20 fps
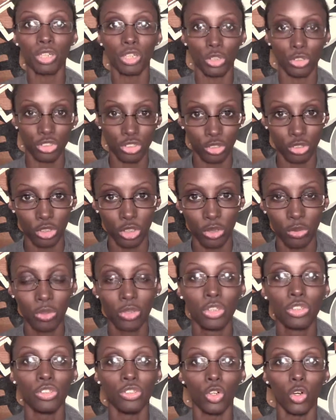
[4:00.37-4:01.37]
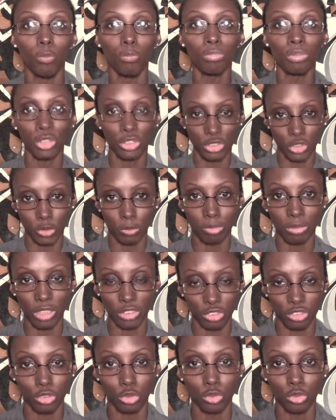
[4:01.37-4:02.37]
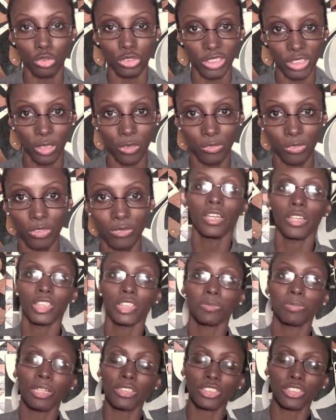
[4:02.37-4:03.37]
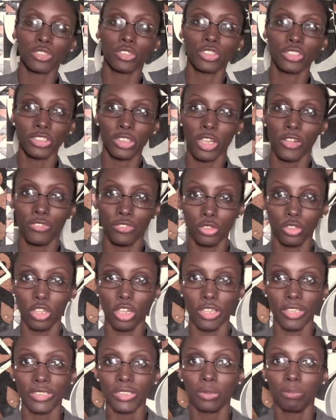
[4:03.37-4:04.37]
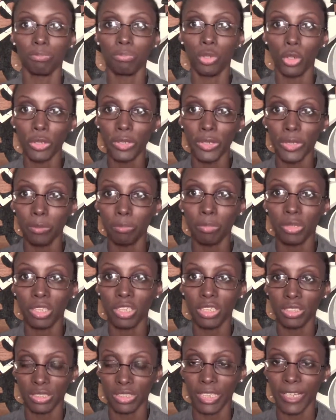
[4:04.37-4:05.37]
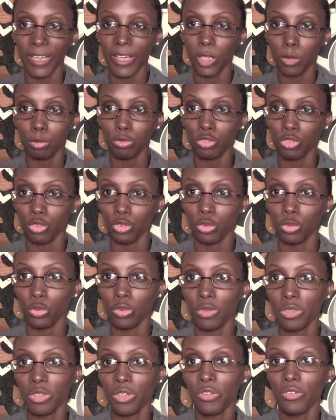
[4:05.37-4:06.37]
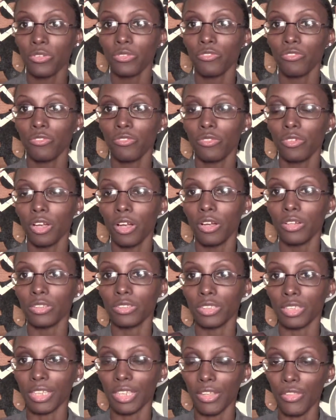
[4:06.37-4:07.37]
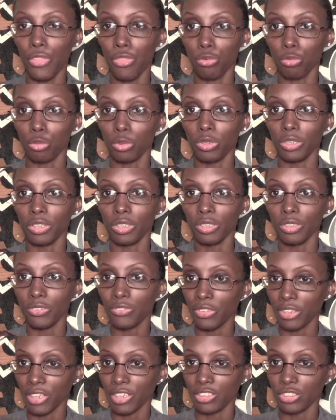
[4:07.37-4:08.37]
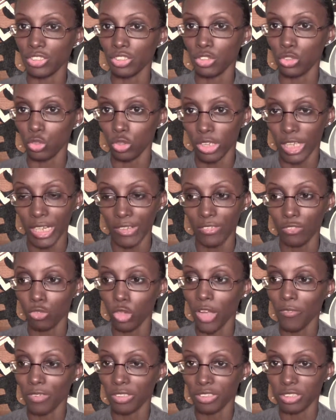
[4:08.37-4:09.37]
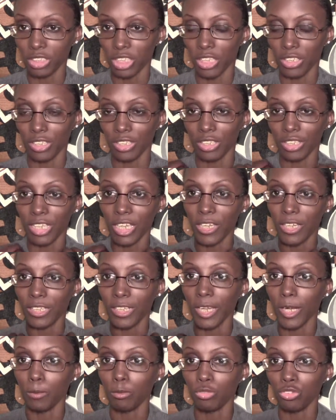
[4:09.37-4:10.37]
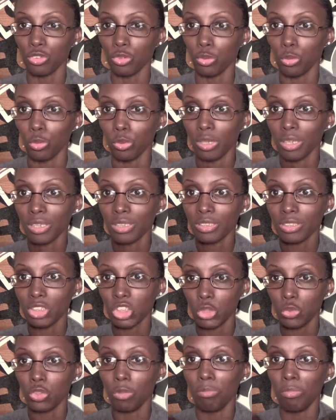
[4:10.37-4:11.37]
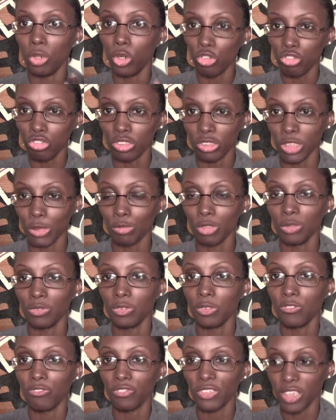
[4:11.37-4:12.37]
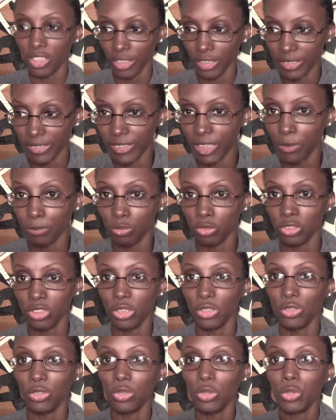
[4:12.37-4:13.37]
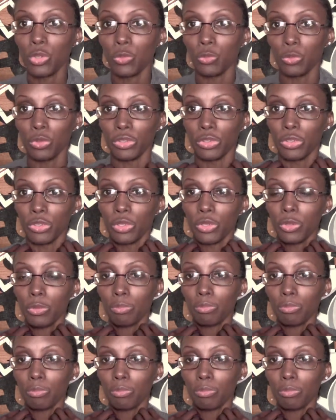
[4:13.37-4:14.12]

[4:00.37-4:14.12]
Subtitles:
personal, your own personal project of yourself. And expressing yourself through art is important because it helps you get through things in your life. It helps you deal with emotions, it helps you deal with feelings, it helps you deal with